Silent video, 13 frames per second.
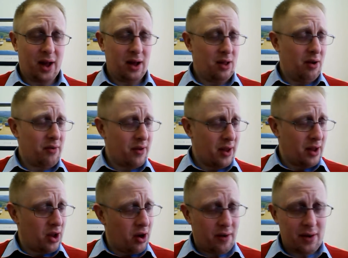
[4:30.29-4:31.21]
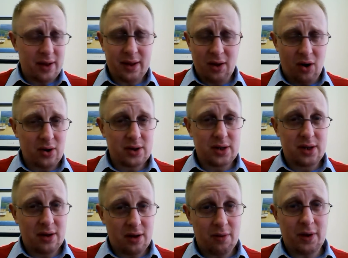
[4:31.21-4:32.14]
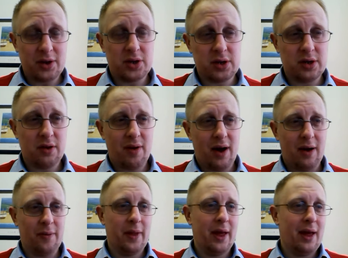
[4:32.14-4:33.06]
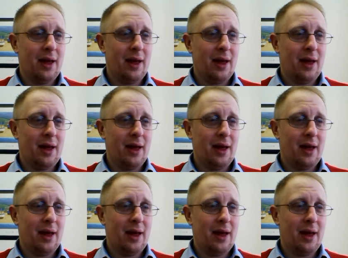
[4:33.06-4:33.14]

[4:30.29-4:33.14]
Golovkin currently knocks Eubank Jr. out.